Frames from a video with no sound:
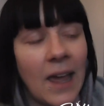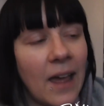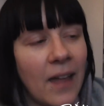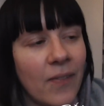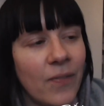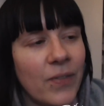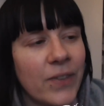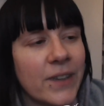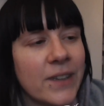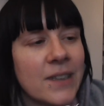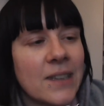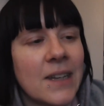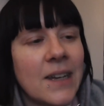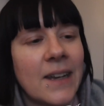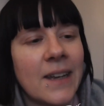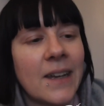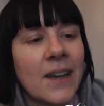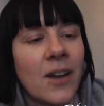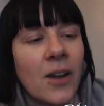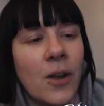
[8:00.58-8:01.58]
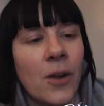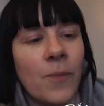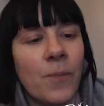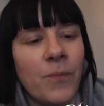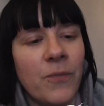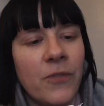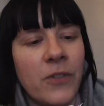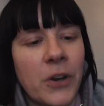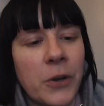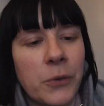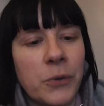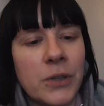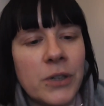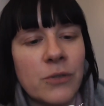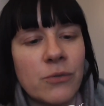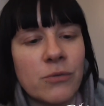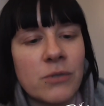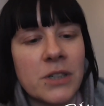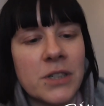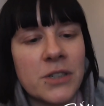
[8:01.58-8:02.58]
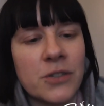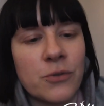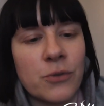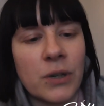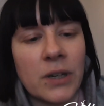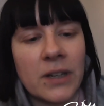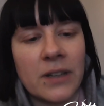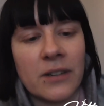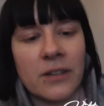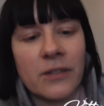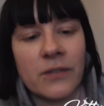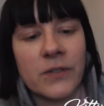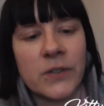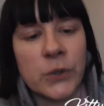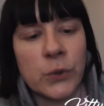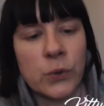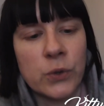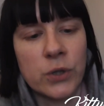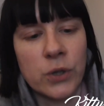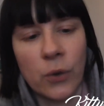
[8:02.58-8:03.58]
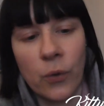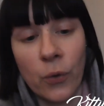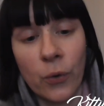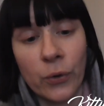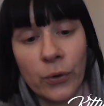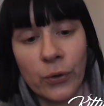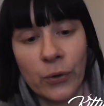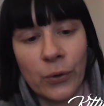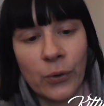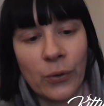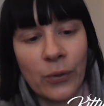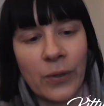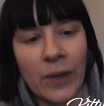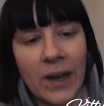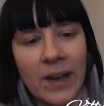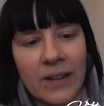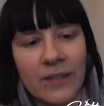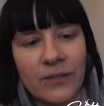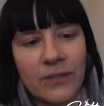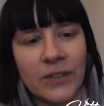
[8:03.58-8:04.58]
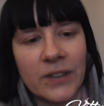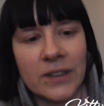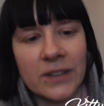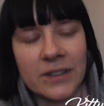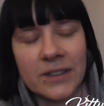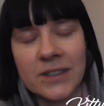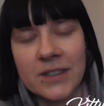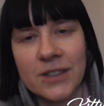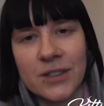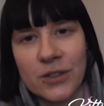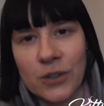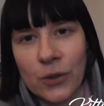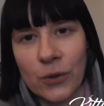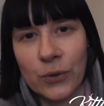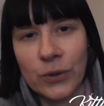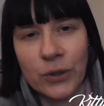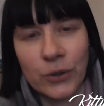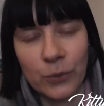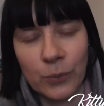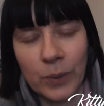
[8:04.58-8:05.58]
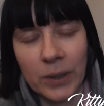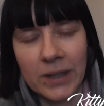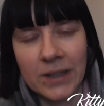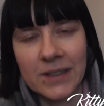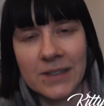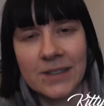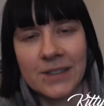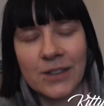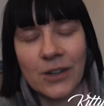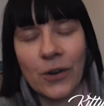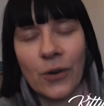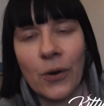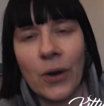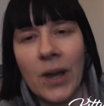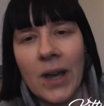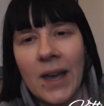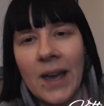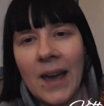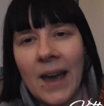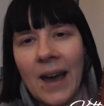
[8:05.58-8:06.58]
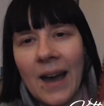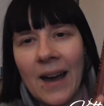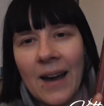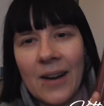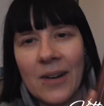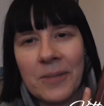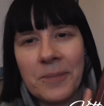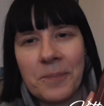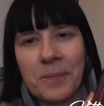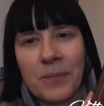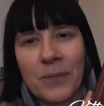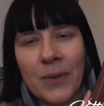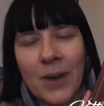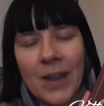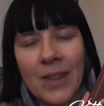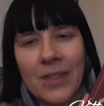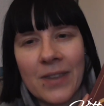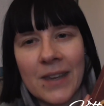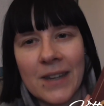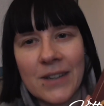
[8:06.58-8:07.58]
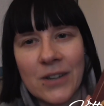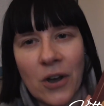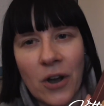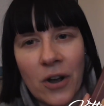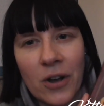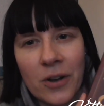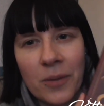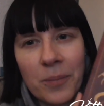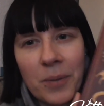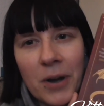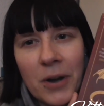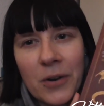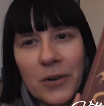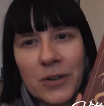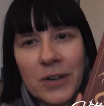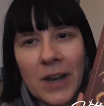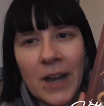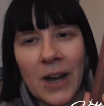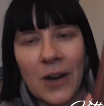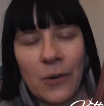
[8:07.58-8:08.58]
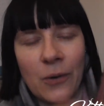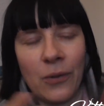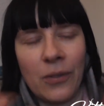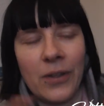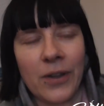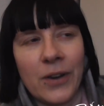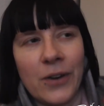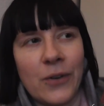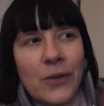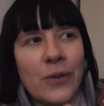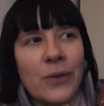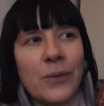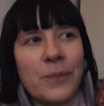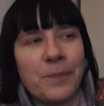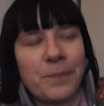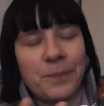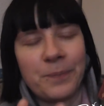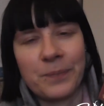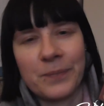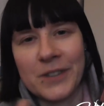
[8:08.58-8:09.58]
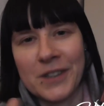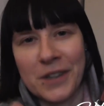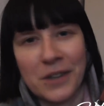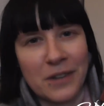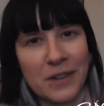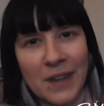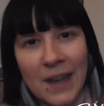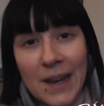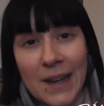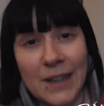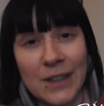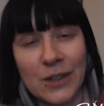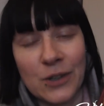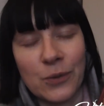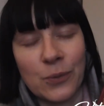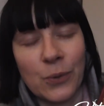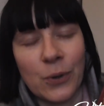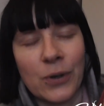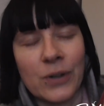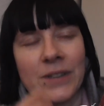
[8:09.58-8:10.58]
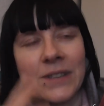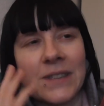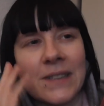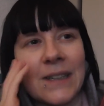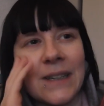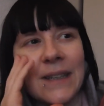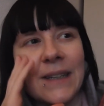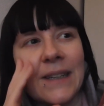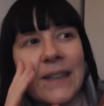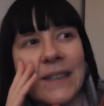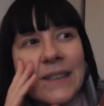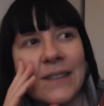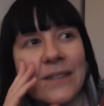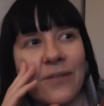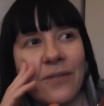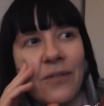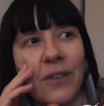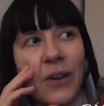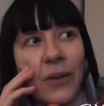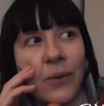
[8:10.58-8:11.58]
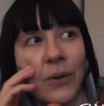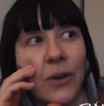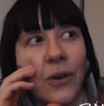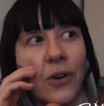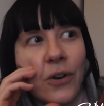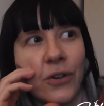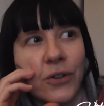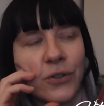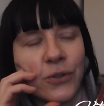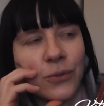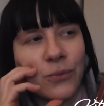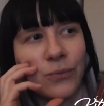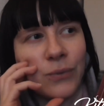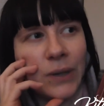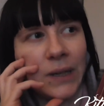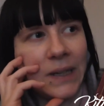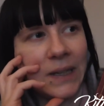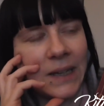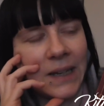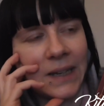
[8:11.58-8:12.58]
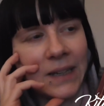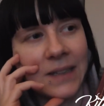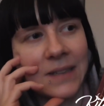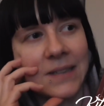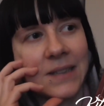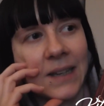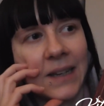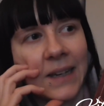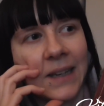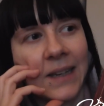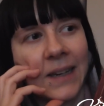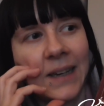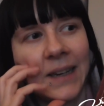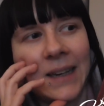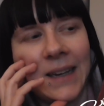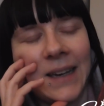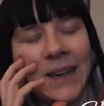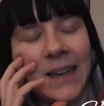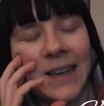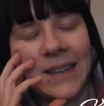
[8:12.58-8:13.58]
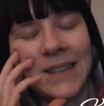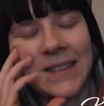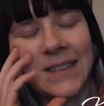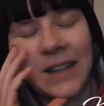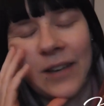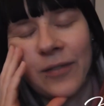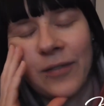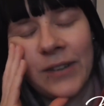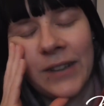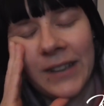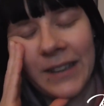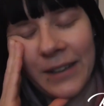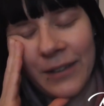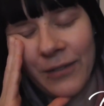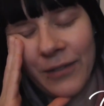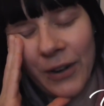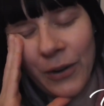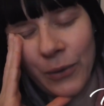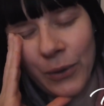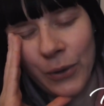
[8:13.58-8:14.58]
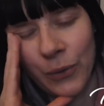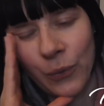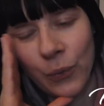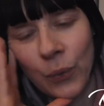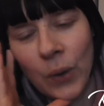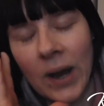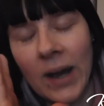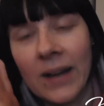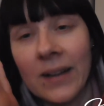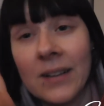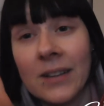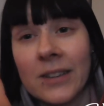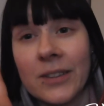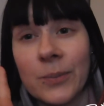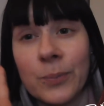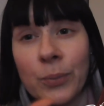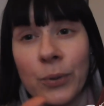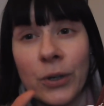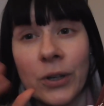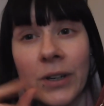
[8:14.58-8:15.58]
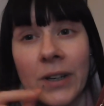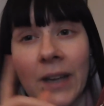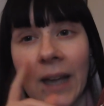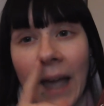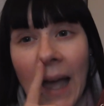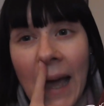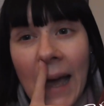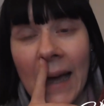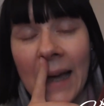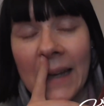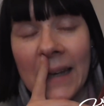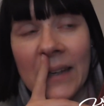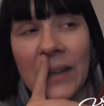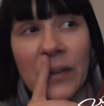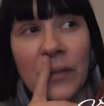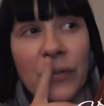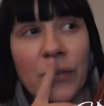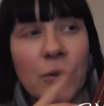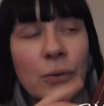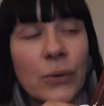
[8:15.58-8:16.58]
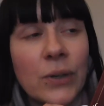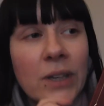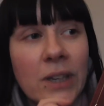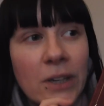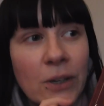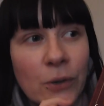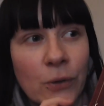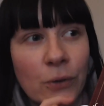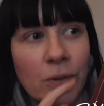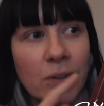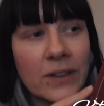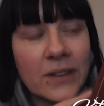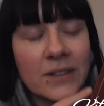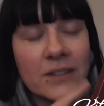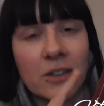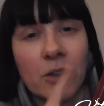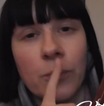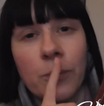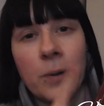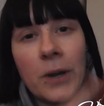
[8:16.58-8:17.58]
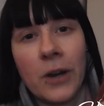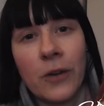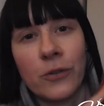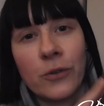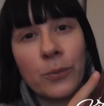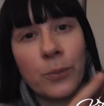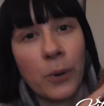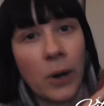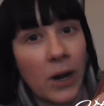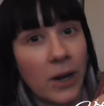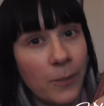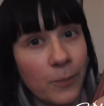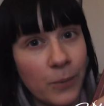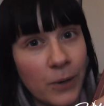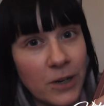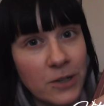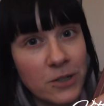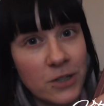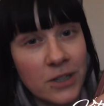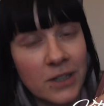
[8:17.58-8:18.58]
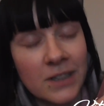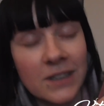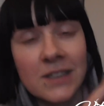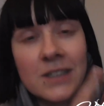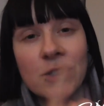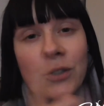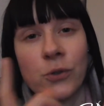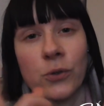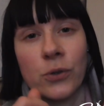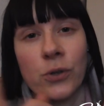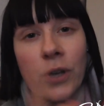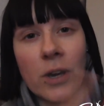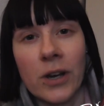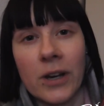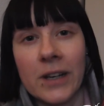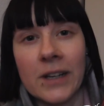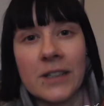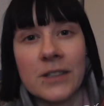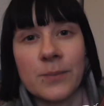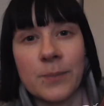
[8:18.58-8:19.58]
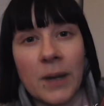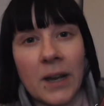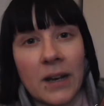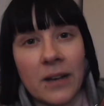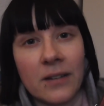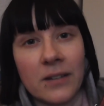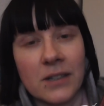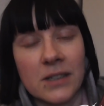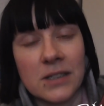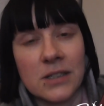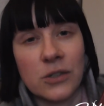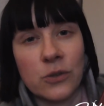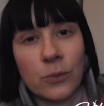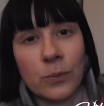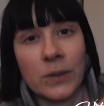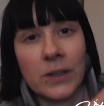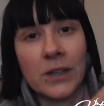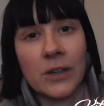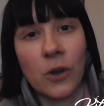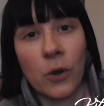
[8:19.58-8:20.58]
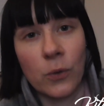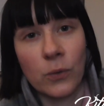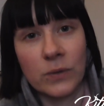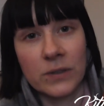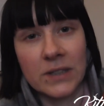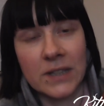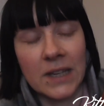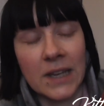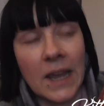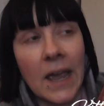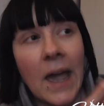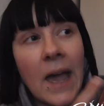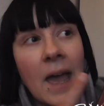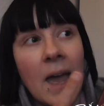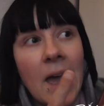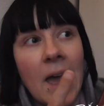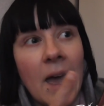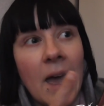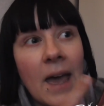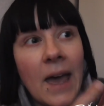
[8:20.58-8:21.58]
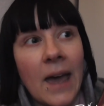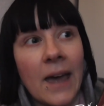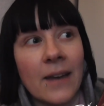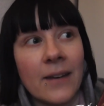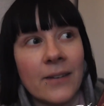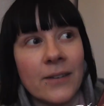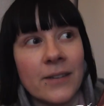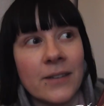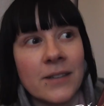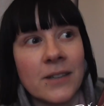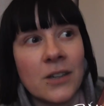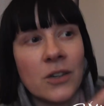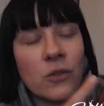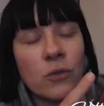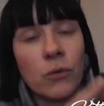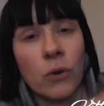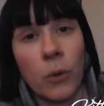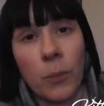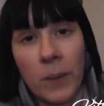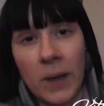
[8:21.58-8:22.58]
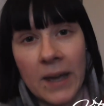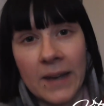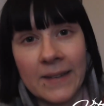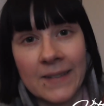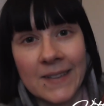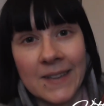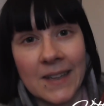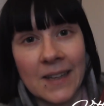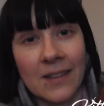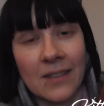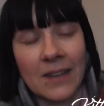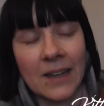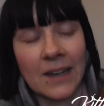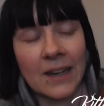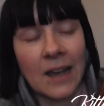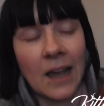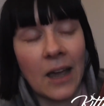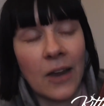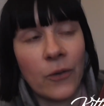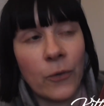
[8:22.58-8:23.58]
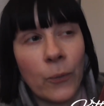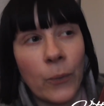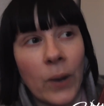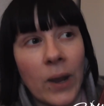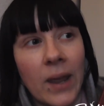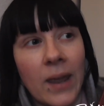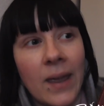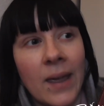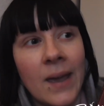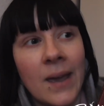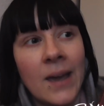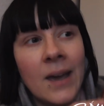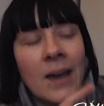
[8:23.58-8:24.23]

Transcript: and this like very restrictive social order that feels so human. So when they talk about how their society works, it is very hard to read, and it's definitely a very wild book. And if you hear this compared to Pride and Prejudice, do not expect this to be cozy and romantic in that kind of way.